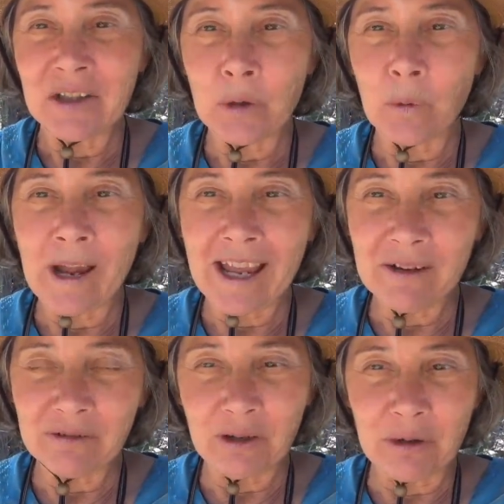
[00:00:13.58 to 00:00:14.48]
the
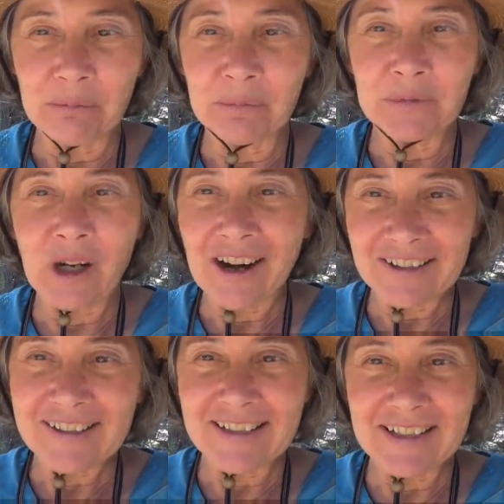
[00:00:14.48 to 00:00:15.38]
way from
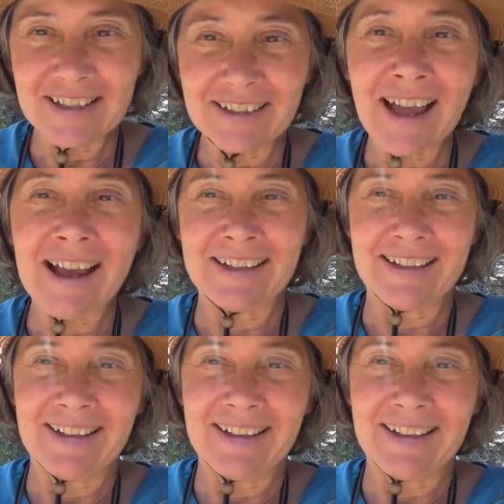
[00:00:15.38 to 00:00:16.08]
darkness into light.